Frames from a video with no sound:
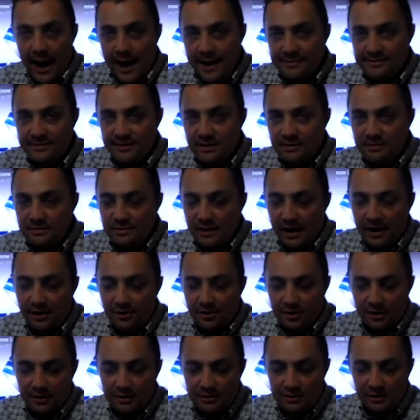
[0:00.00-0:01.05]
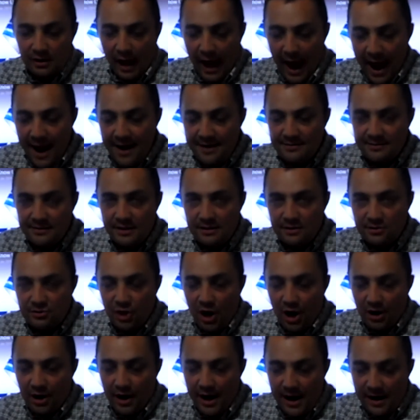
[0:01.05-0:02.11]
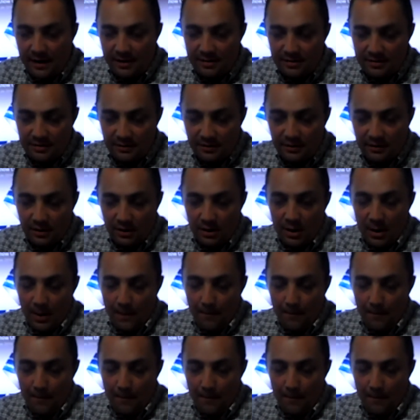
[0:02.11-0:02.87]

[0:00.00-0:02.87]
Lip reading: 18 TRX